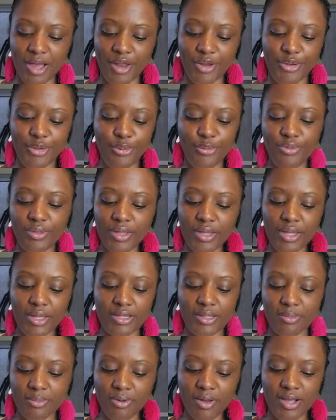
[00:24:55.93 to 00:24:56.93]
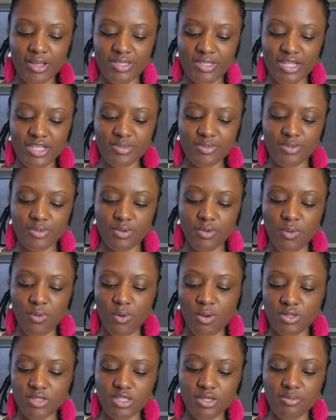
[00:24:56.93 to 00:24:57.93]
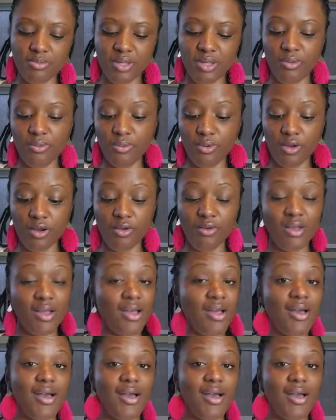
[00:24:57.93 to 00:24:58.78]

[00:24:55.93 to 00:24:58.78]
I knew the healing process was going to be rough.